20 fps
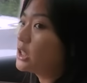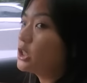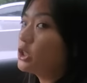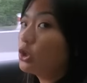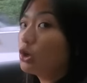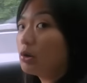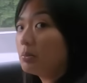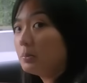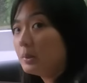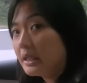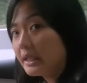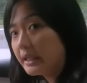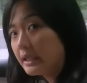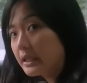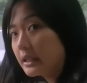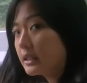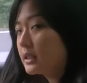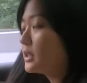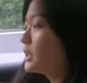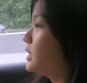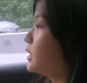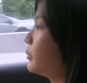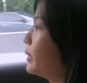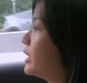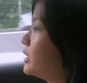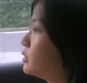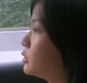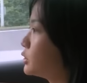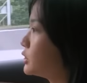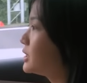your blinker, the one
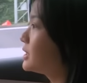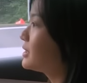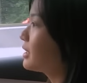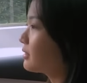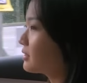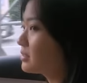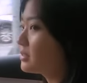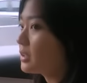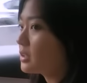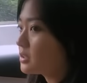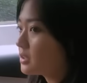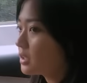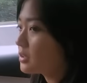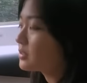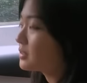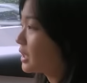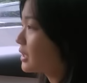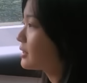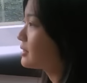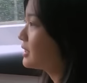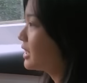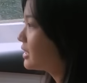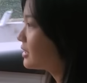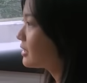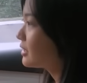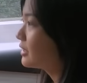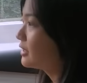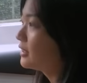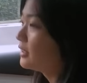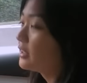that goes tuck, tuck, tuck, tuck, tuck,
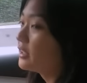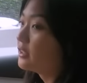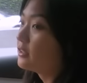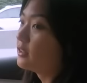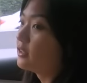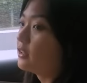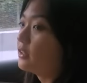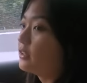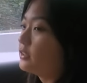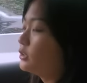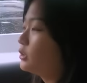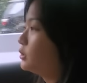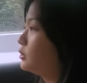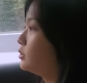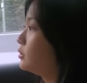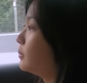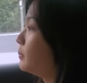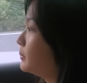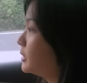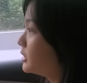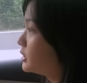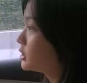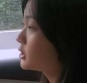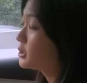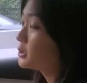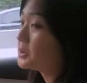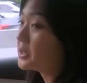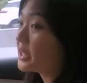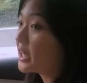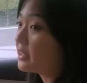to merge
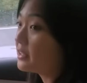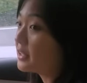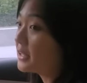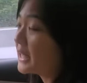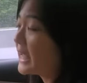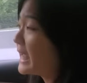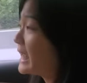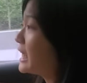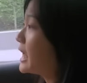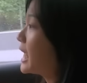to another lane